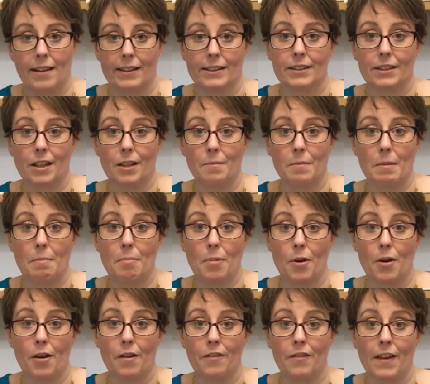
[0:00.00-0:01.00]
It's going to be
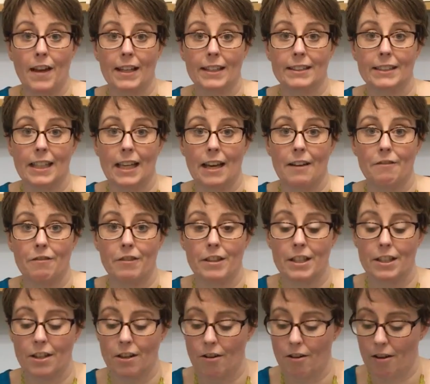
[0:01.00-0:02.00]
perfect
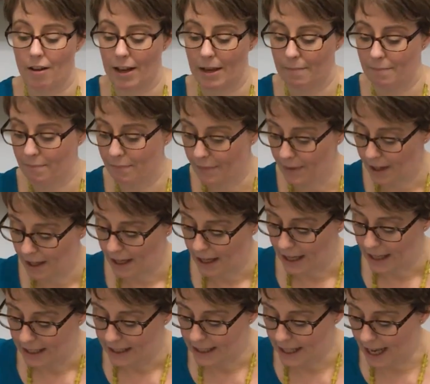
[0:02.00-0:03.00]
every time.
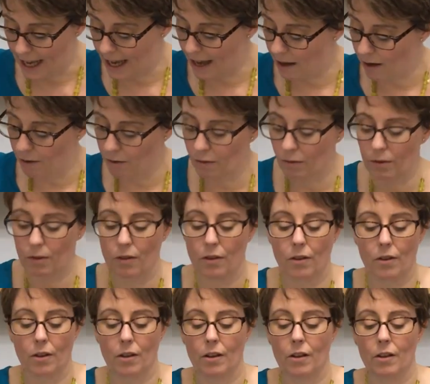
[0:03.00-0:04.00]
Now,
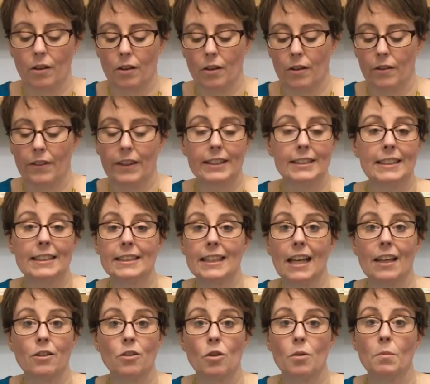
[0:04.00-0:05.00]
this is
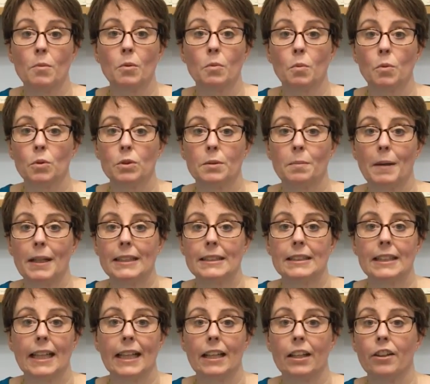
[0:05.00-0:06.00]
our normal
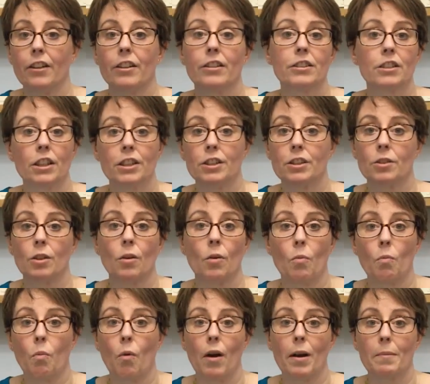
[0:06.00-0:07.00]
water-based ink. You can just
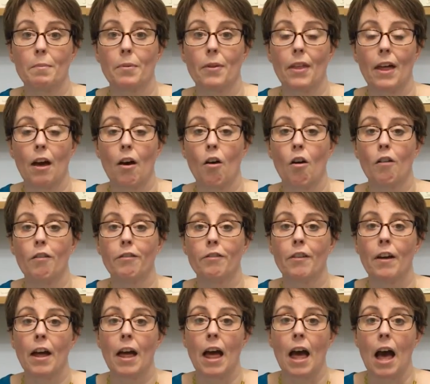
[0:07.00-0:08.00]
wipe that
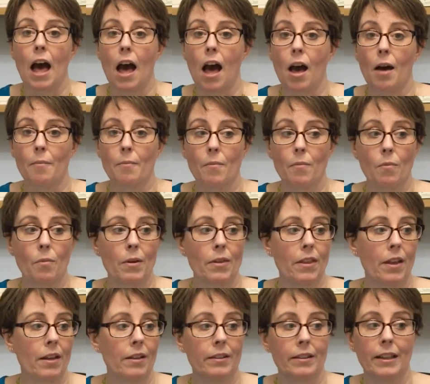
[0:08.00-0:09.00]
off with
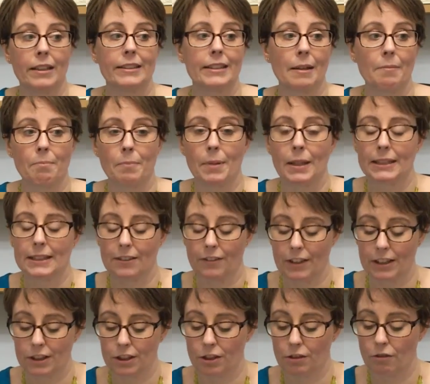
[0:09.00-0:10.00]
a damp piece of
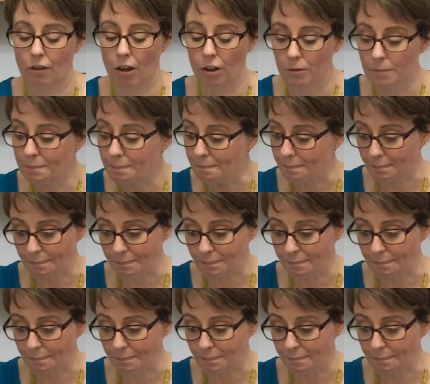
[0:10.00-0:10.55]
kitchen roll,